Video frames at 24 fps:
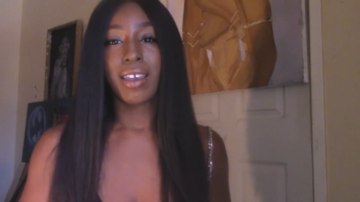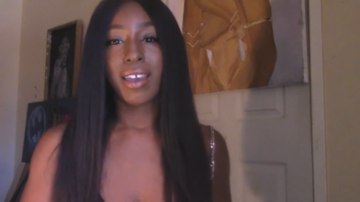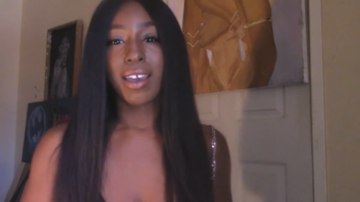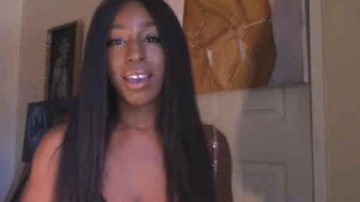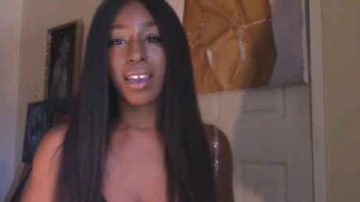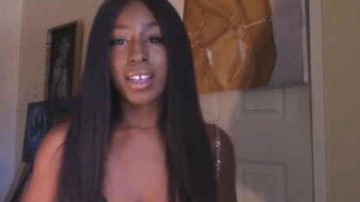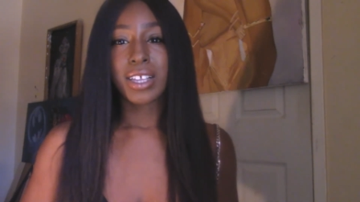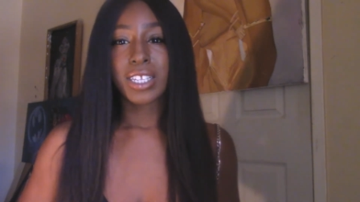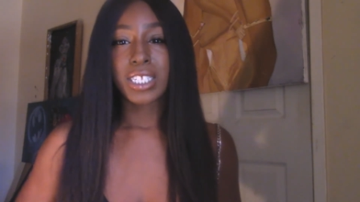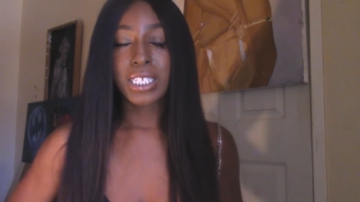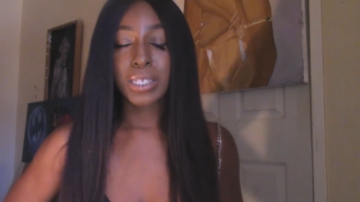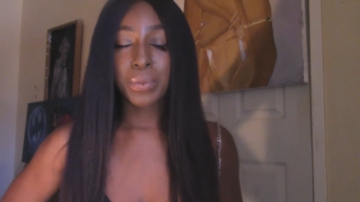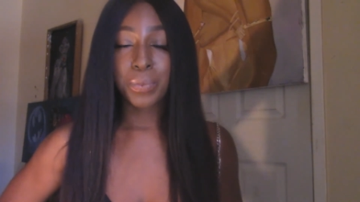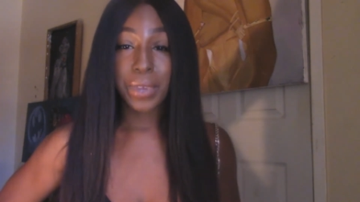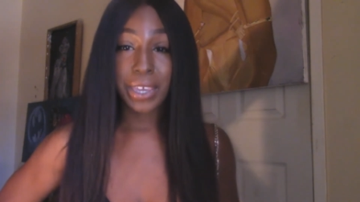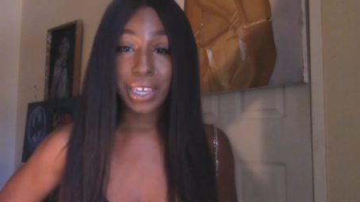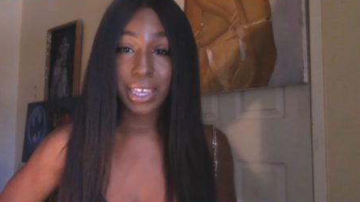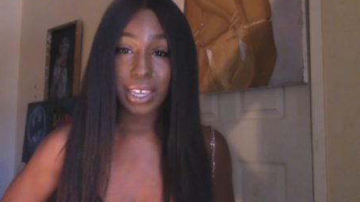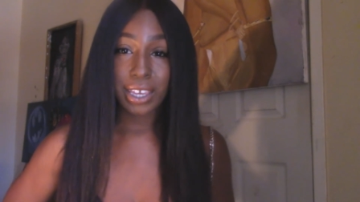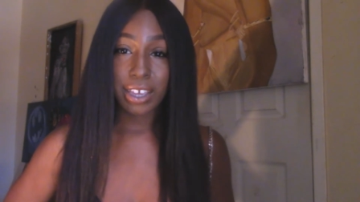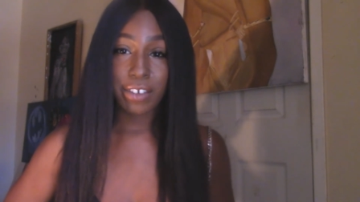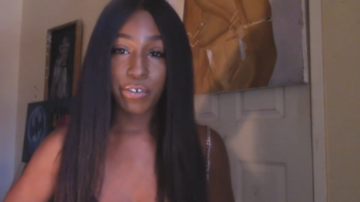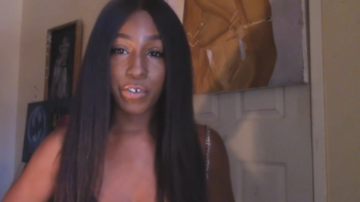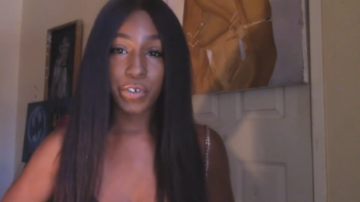
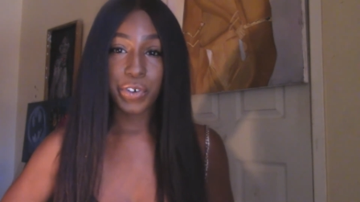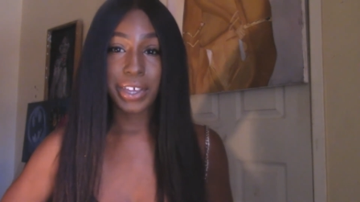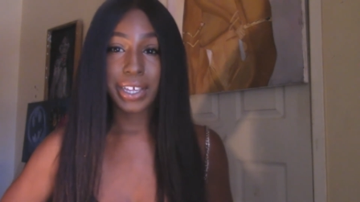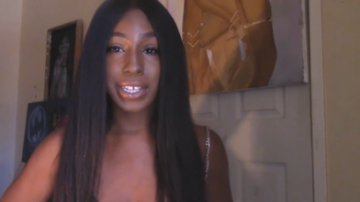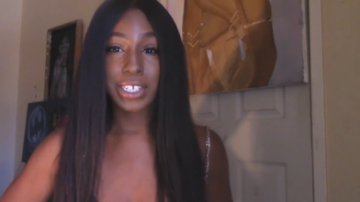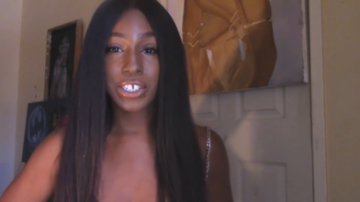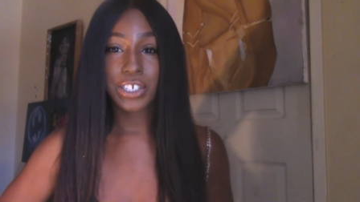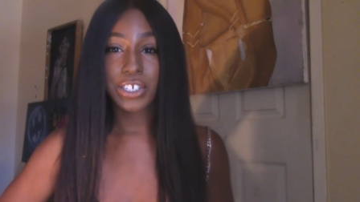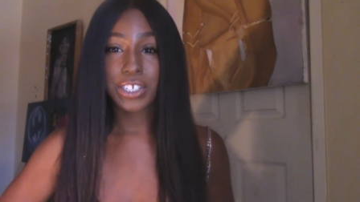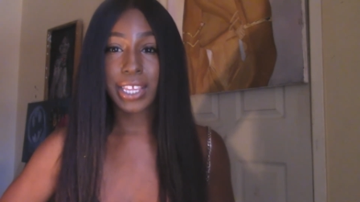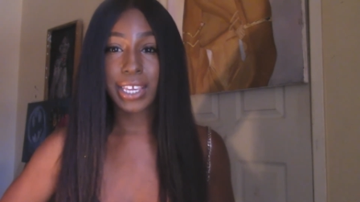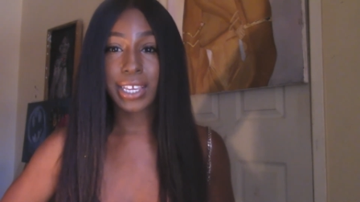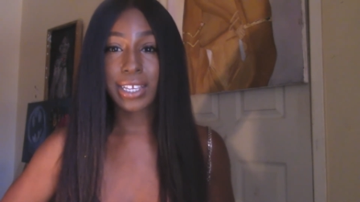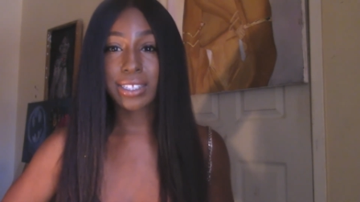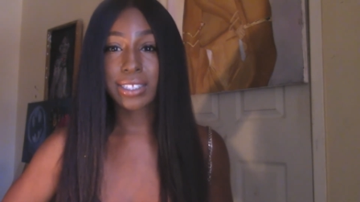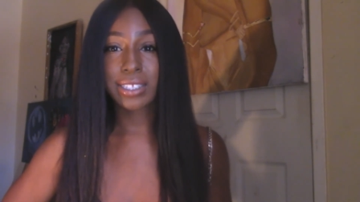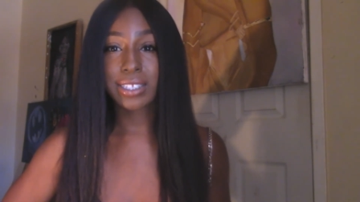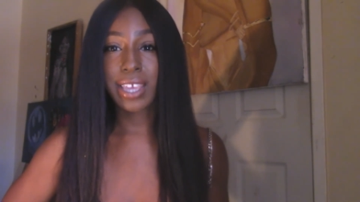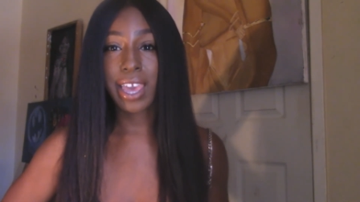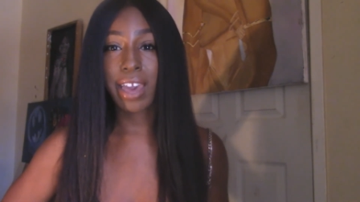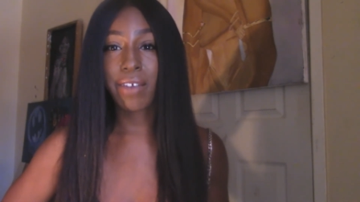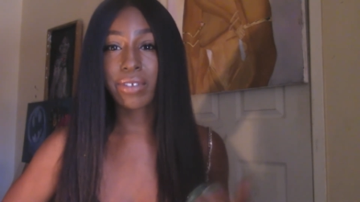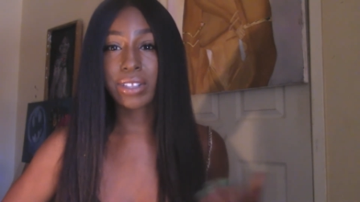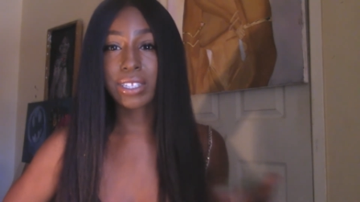Speaking of which, they can
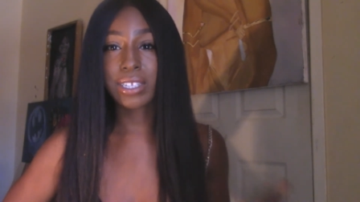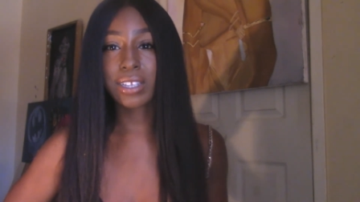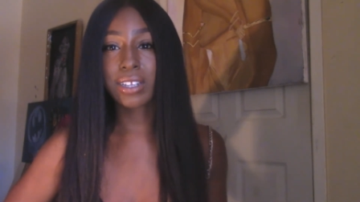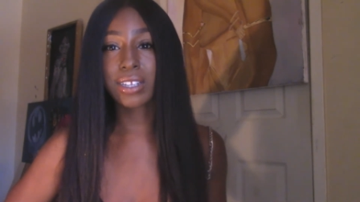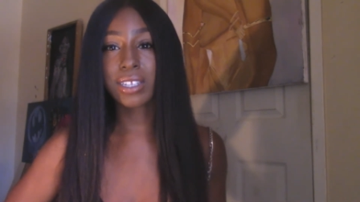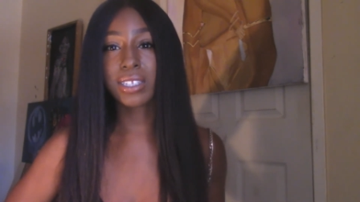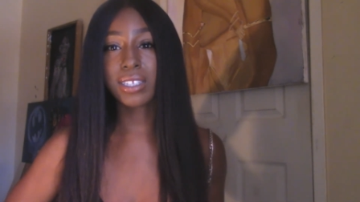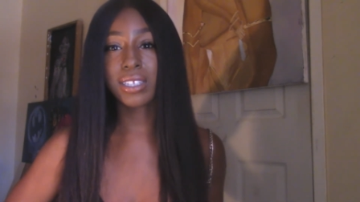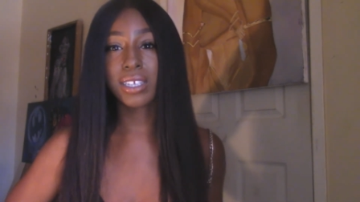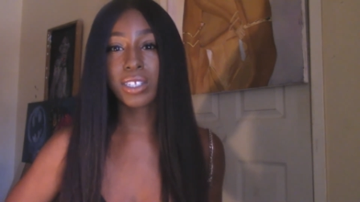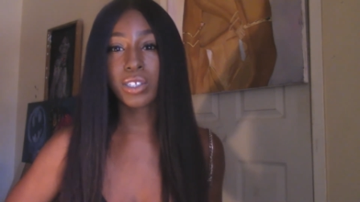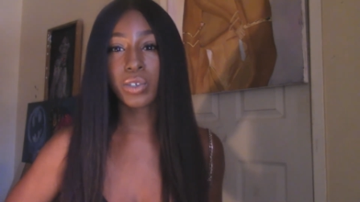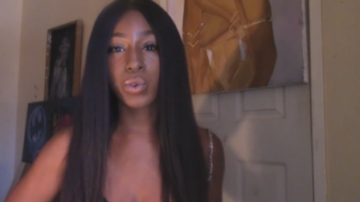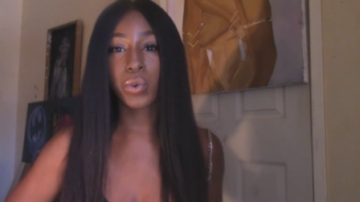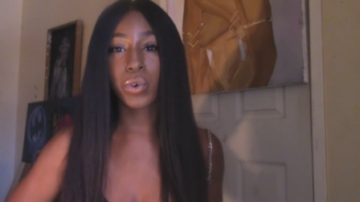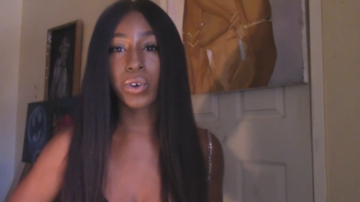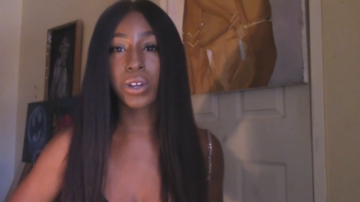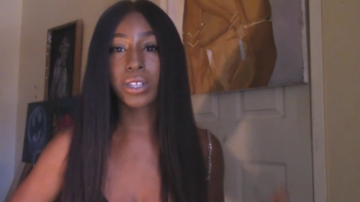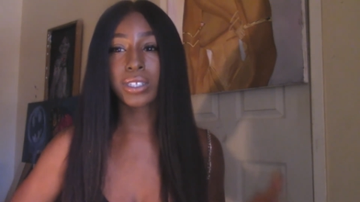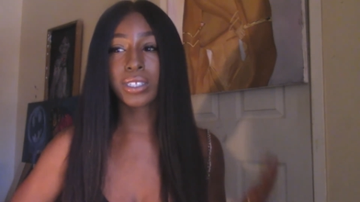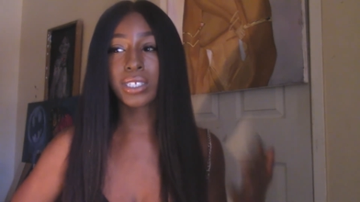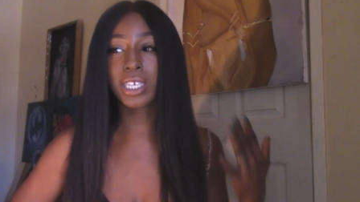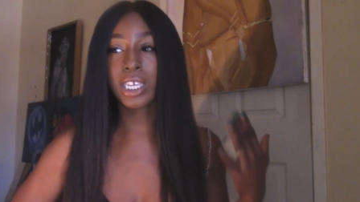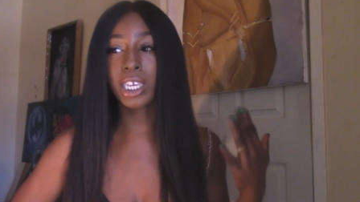have a tendency
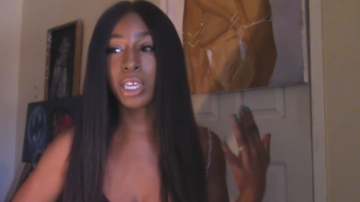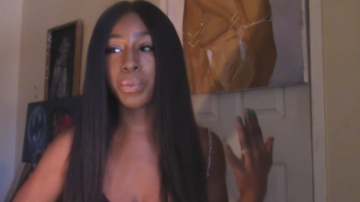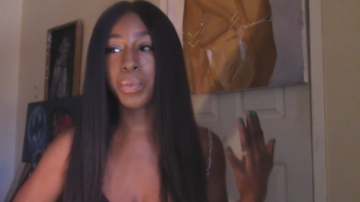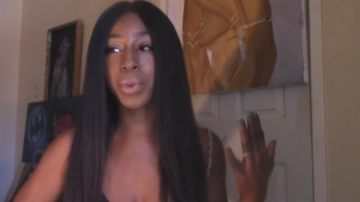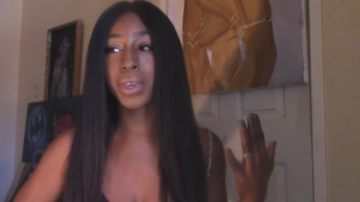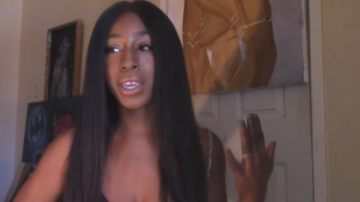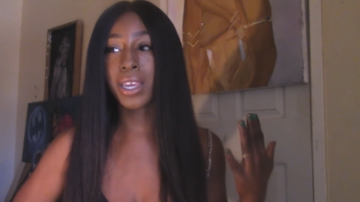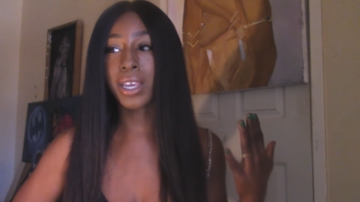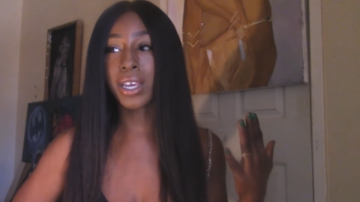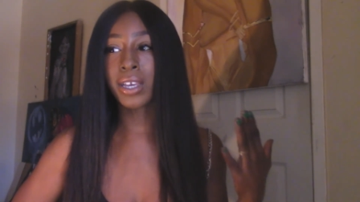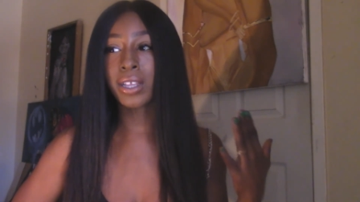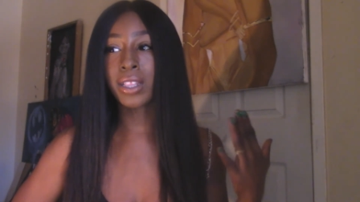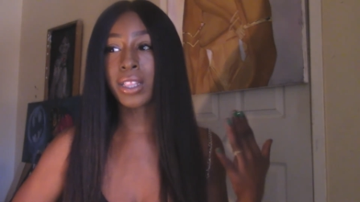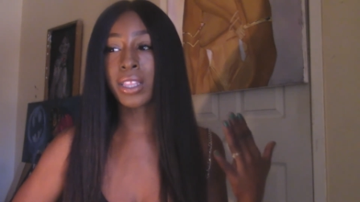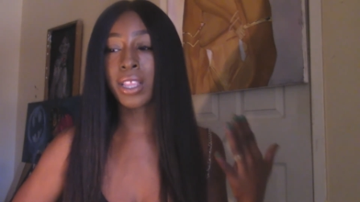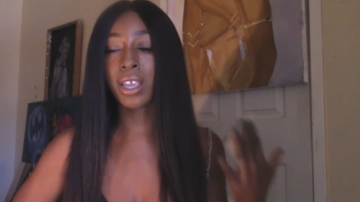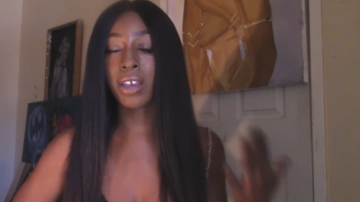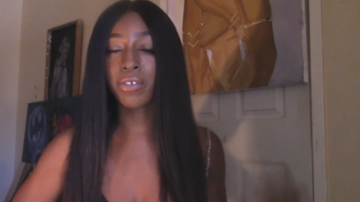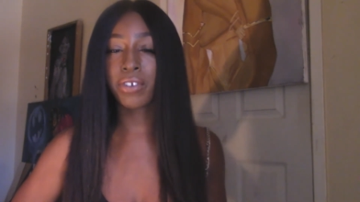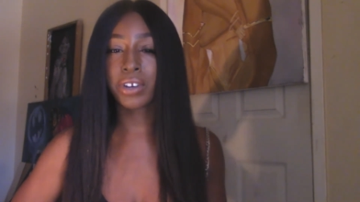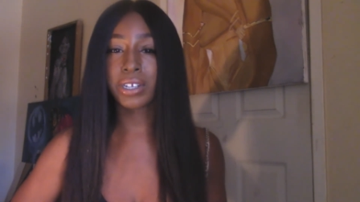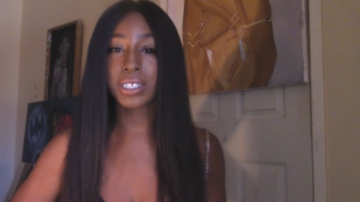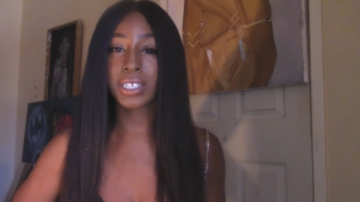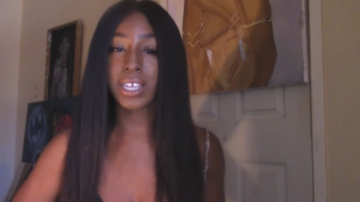towards keeping
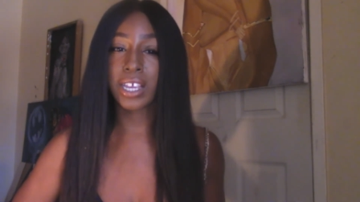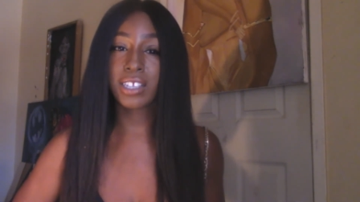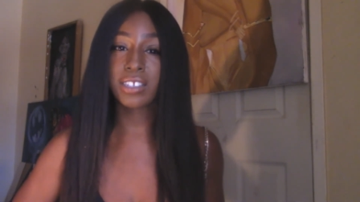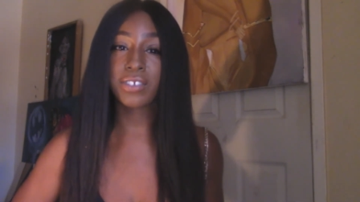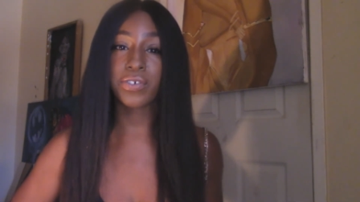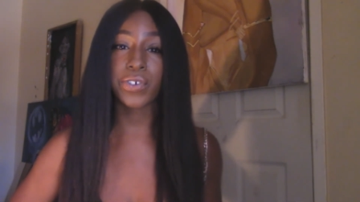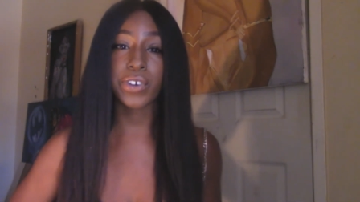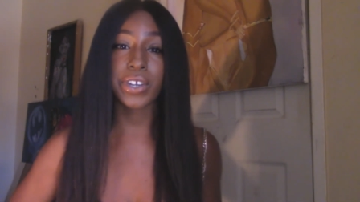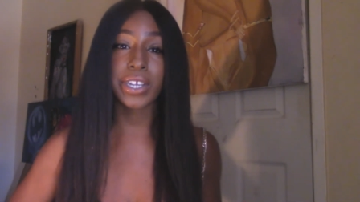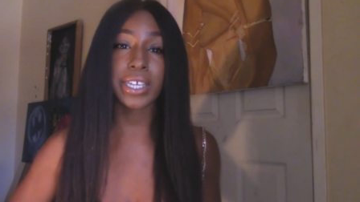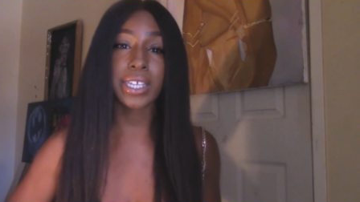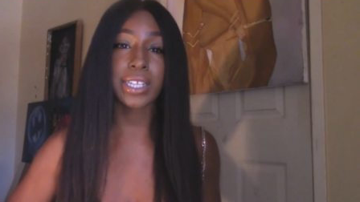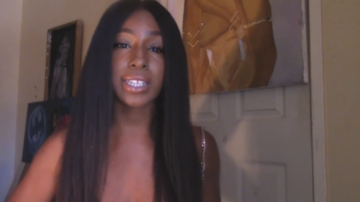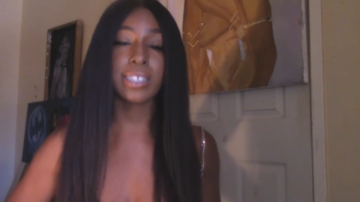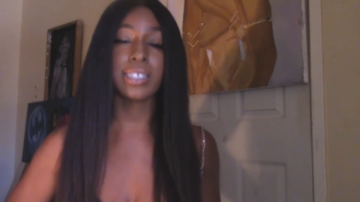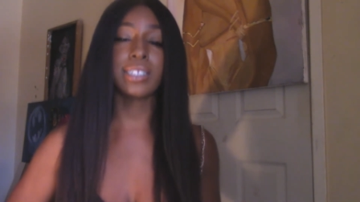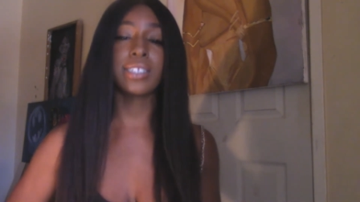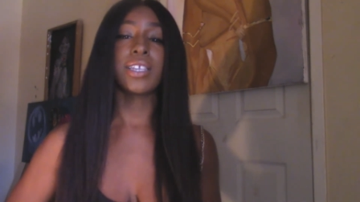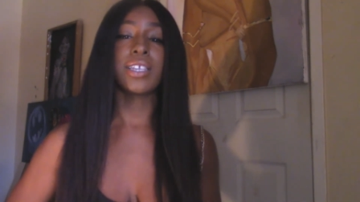lovers as friends.